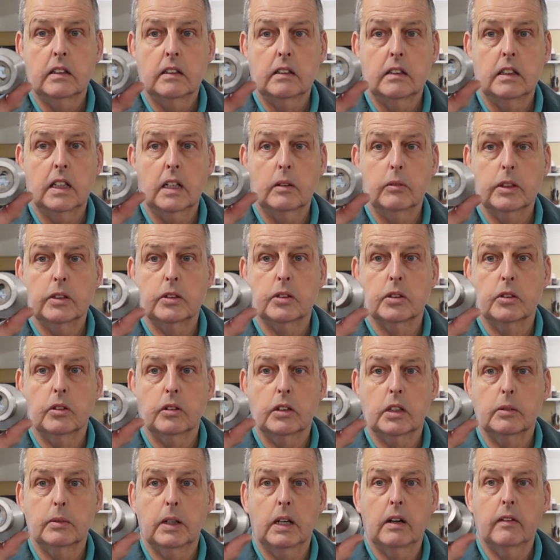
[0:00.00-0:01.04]
that we
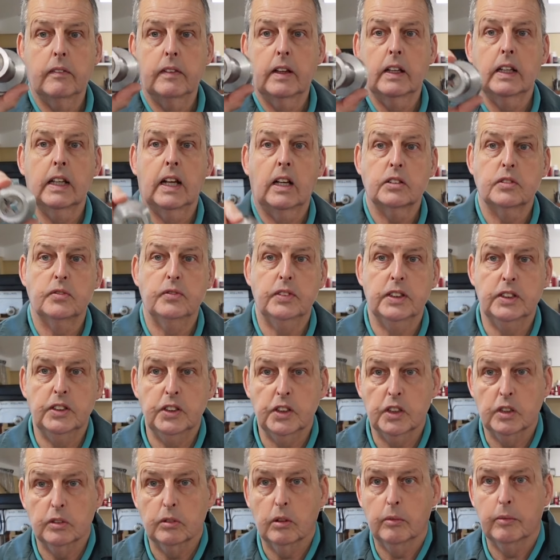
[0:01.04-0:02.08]
talked about in the last
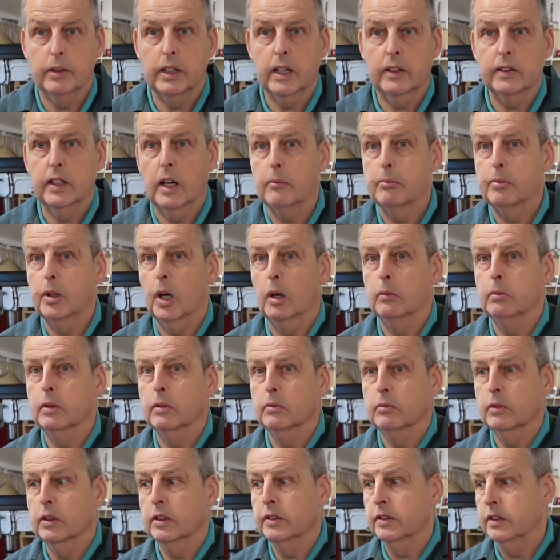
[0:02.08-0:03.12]
video when we had that
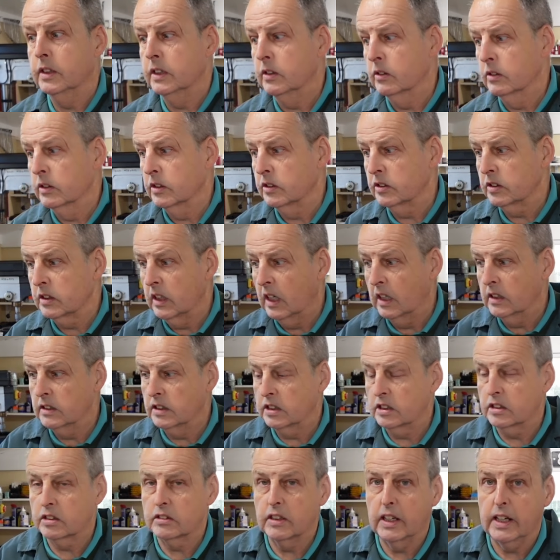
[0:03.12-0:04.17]
problem with the
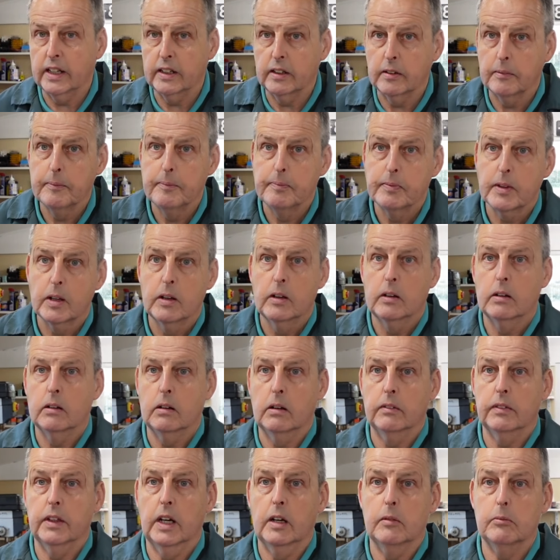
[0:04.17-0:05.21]
undersized thread
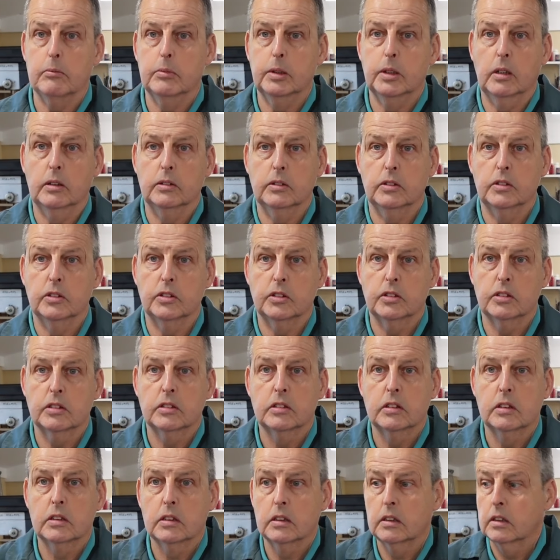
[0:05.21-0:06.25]
on that bronze
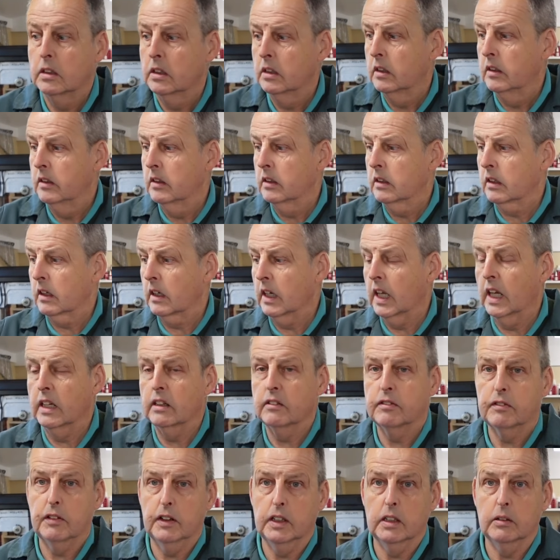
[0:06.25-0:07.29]
gland
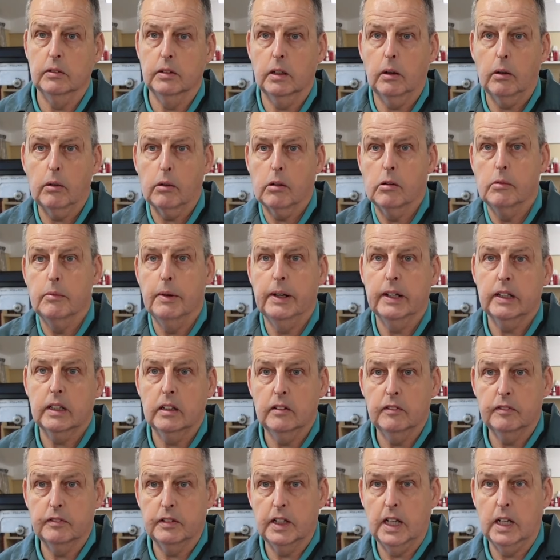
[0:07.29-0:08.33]
follower that we were
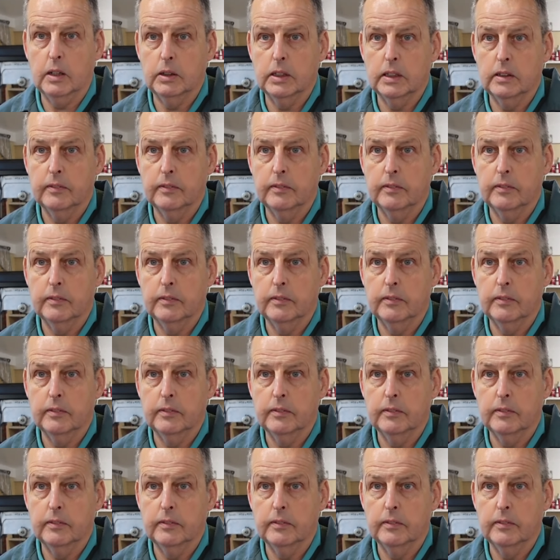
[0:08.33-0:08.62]
making for our